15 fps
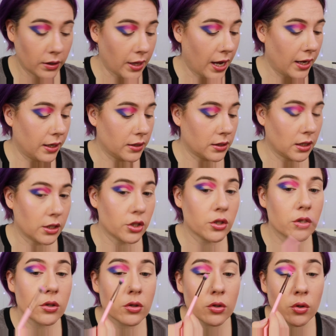That is a
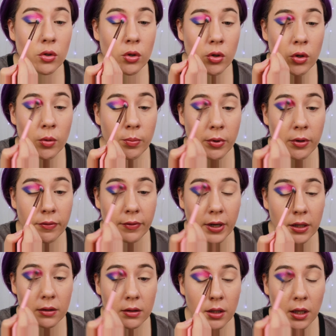super
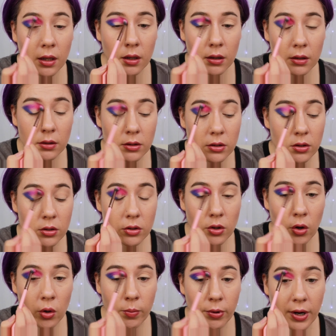fun color.
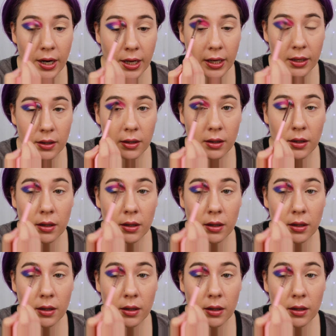So bright.